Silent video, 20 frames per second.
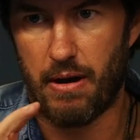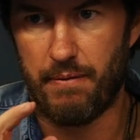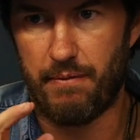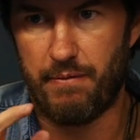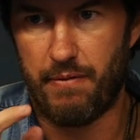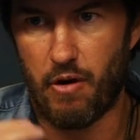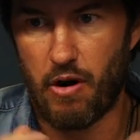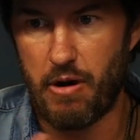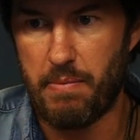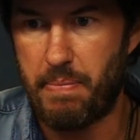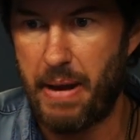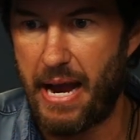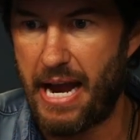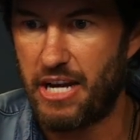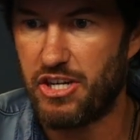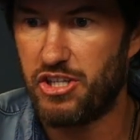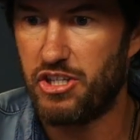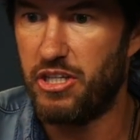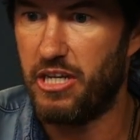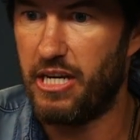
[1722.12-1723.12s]
very
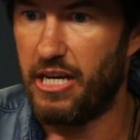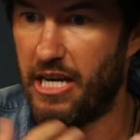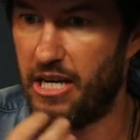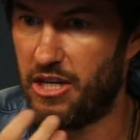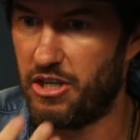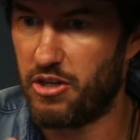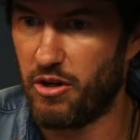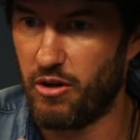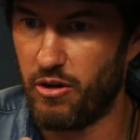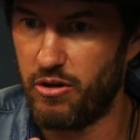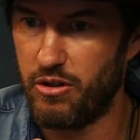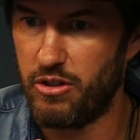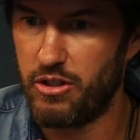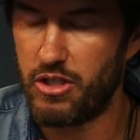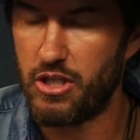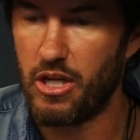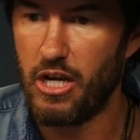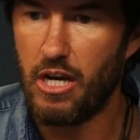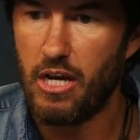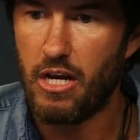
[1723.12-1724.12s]
passionate
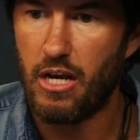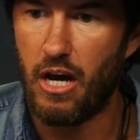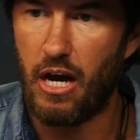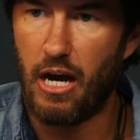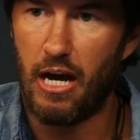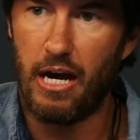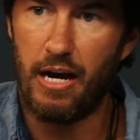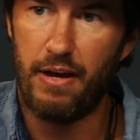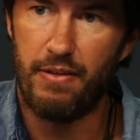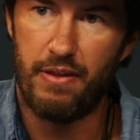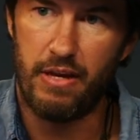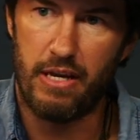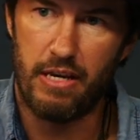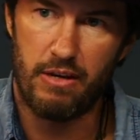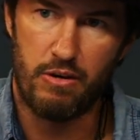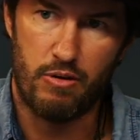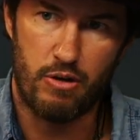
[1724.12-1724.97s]
interns that,